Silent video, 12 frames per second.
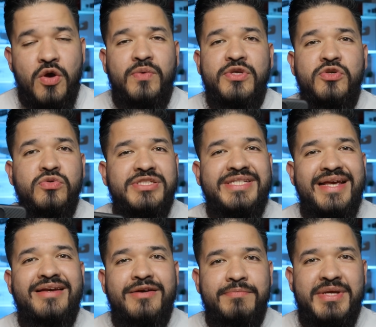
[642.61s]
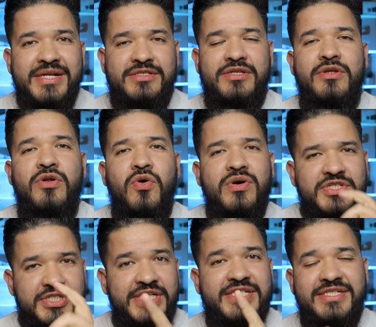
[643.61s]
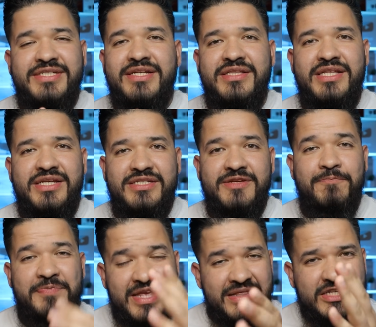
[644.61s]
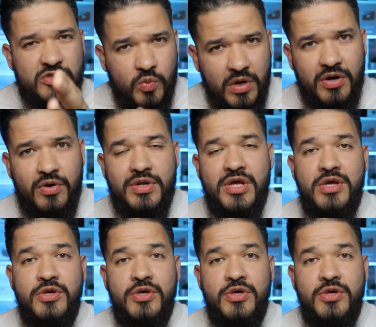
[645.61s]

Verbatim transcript: When you stay committed to the Lord, Jesus said this In this world,